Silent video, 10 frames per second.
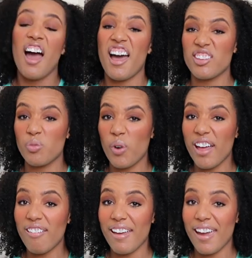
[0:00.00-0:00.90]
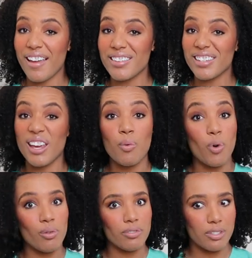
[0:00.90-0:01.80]
As well as it
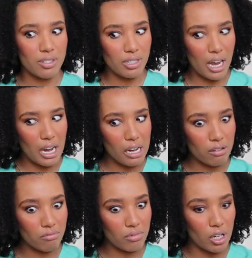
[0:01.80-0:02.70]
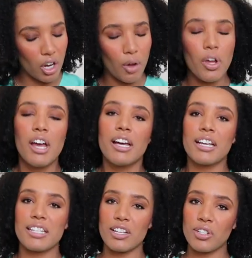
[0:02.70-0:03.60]
won't stain, you know,
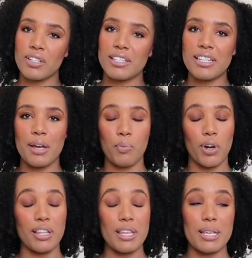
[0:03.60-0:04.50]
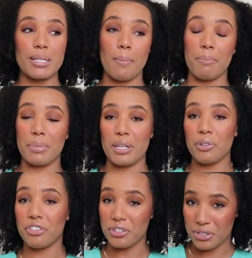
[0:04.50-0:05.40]
because as you can see, I'm wearing these
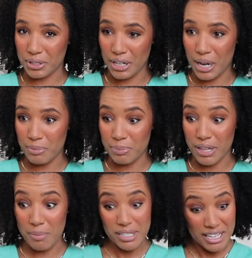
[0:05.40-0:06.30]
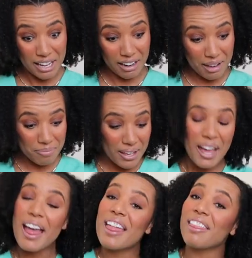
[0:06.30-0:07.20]
beautiful scrubs, but let me tell you,
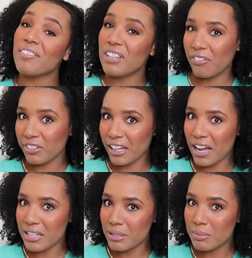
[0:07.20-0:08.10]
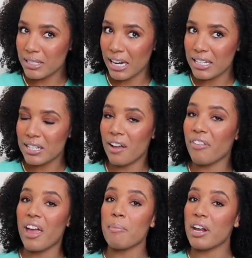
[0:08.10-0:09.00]
they've definitely got some stains on
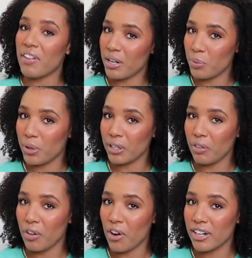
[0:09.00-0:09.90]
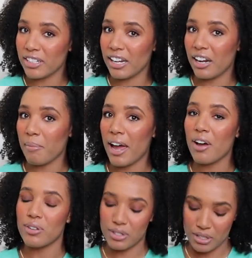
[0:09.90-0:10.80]
them, and I've had to work a little hard to get them out,